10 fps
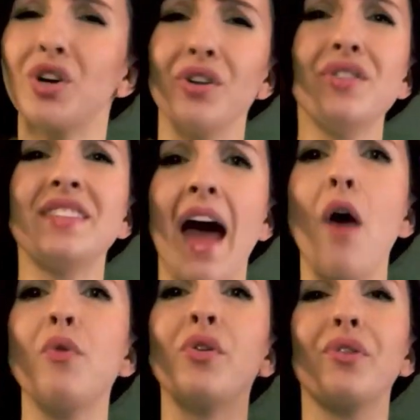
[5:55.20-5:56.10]
turn
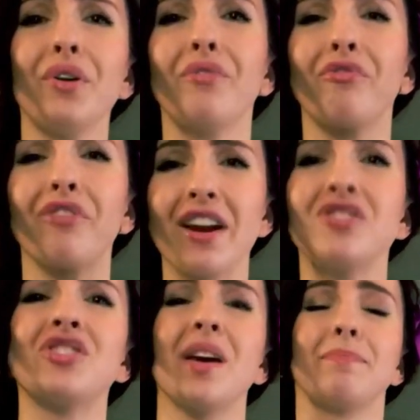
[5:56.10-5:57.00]
down good
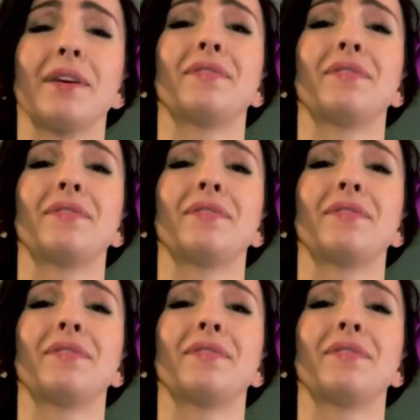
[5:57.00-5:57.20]
friendships.